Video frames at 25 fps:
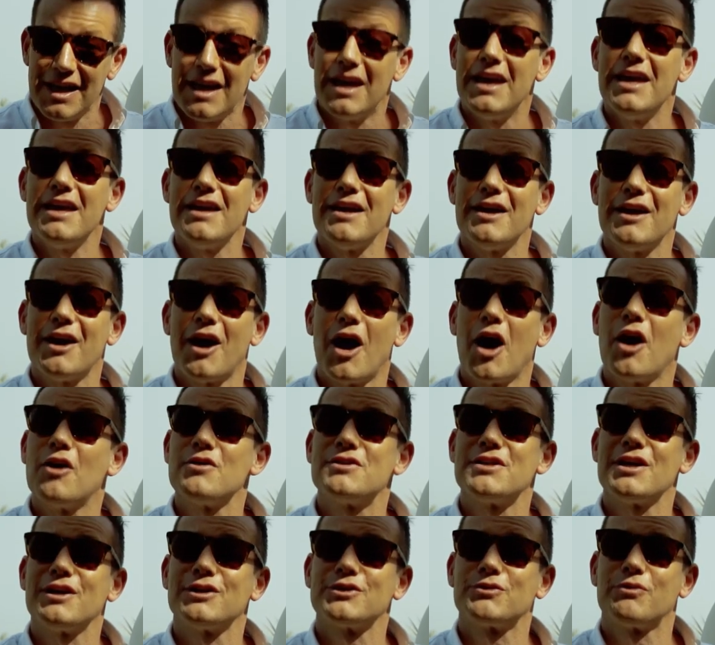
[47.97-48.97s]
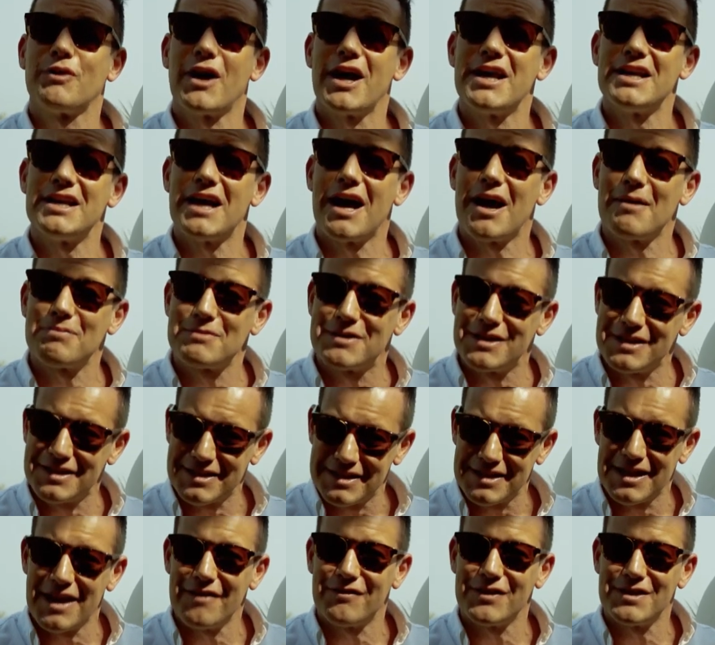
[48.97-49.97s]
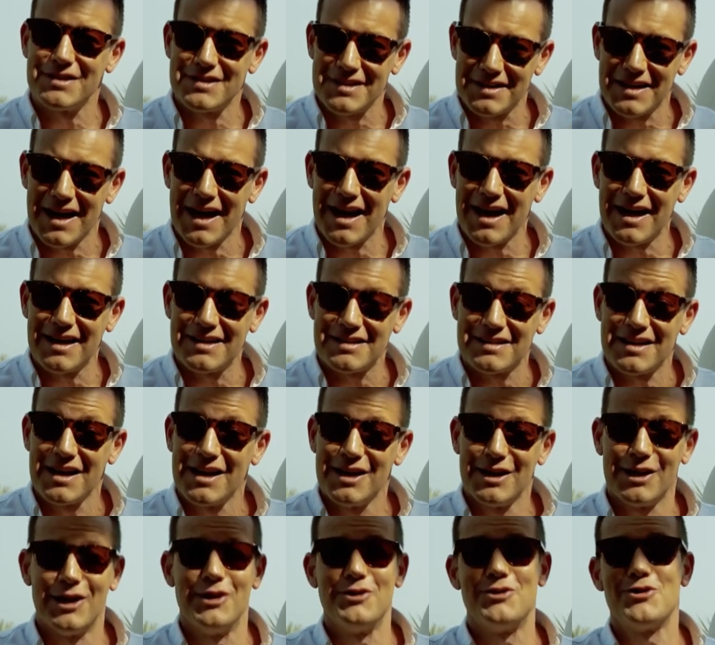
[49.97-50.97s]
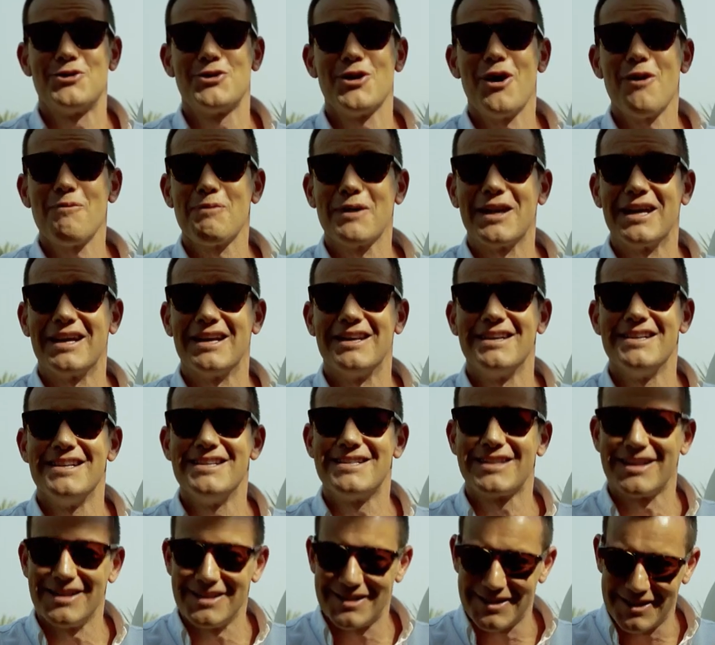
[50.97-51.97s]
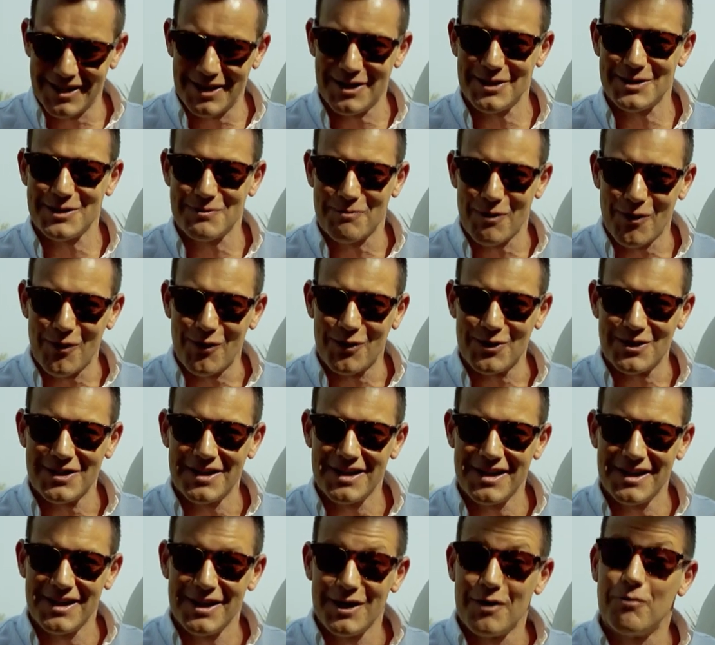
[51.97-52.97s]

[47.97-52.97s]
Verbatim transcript: Here, hotels rate up to seven stars, and shopping is considered sport.